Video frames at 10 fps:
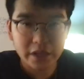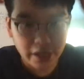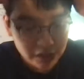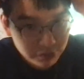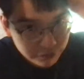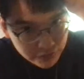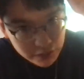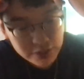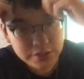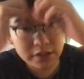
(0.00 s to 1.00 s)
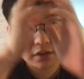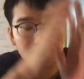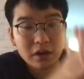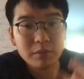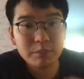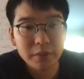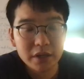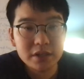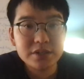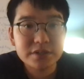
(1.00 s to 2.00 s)
And the thing is, there are
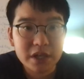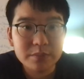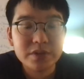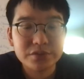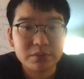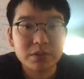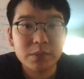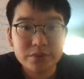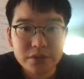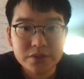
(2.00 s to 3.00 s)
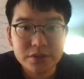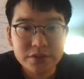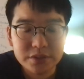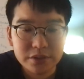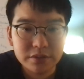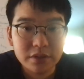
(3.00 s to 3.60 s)
many statements or propositions in